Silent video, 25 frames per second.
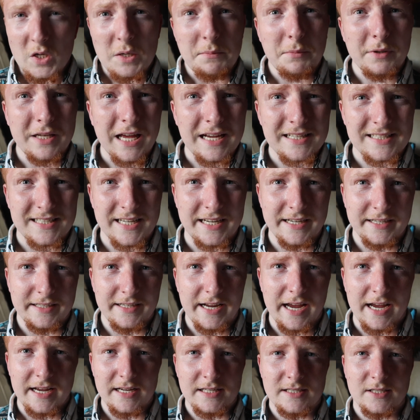but that's it,
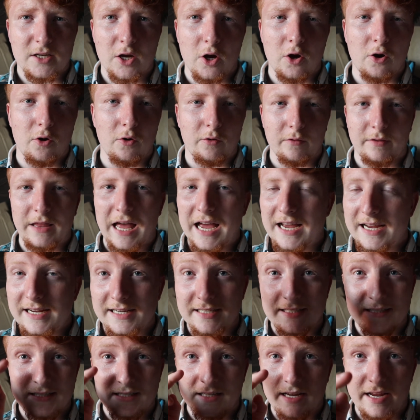yeah, so that
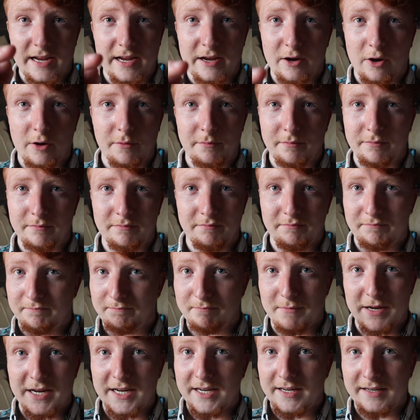is it on
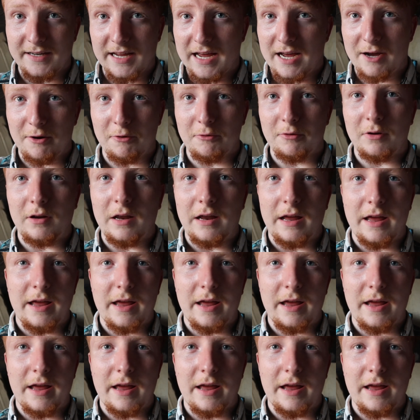me now.